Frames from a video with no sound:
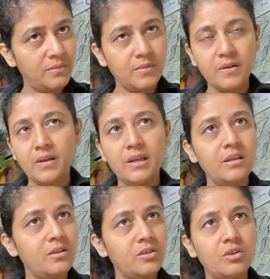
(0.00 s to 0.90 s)
Okay,
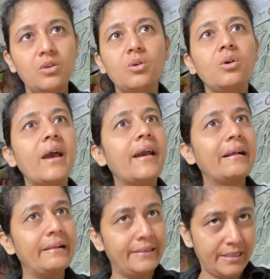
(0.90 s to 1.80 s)
so no
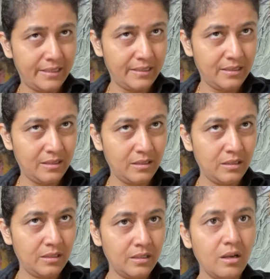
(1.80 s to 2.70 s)
anklet,
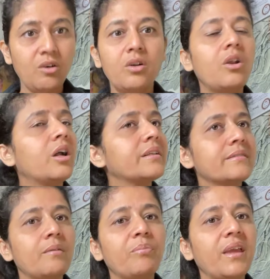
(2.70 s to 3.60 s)
or not
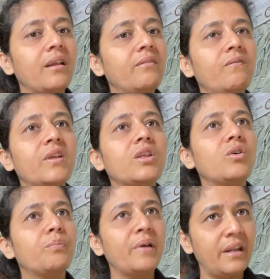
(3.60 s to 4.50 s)
something with your
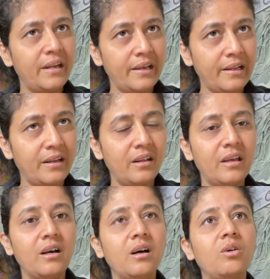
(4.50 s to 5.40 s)
perineal
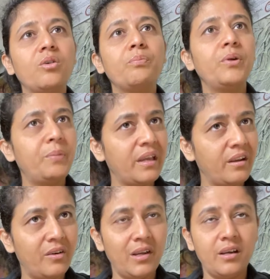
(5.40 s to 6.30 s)
area or pubic
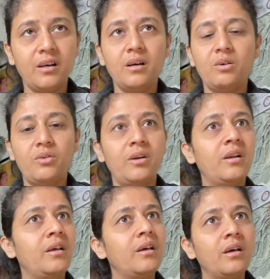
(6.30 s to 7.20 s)
area or
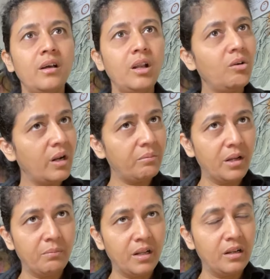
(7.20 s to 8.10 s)
lower
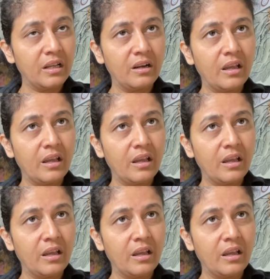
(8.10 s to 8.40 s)
abdominal area.